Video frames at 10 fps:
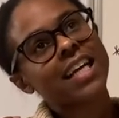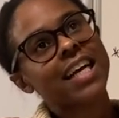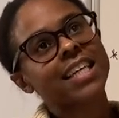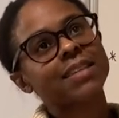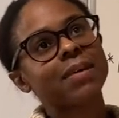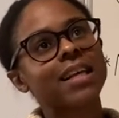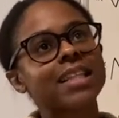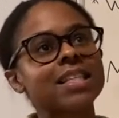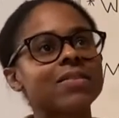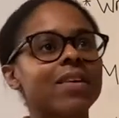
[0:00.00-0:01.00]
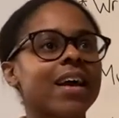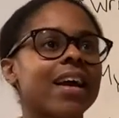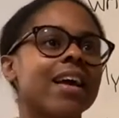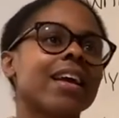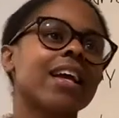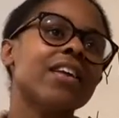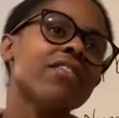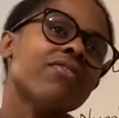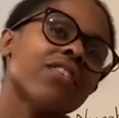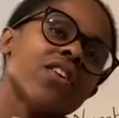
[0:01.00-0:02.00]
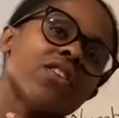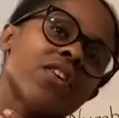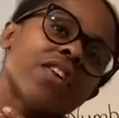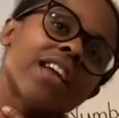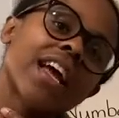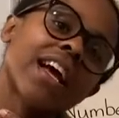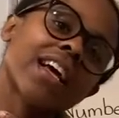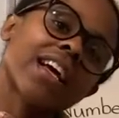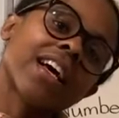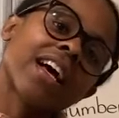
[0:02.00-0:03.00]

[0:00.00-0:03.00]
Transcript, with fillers: head back this way. Can you feel your neck?